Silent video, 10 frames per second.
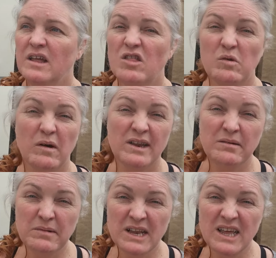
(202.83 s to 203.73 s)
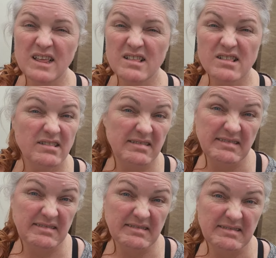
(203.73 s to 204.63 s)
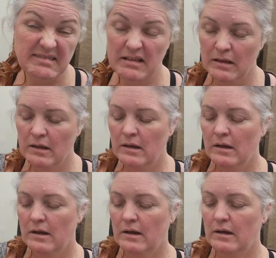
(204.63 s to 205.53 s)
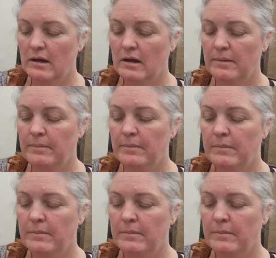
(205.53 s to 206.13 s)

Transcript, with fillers: 20 minutes um,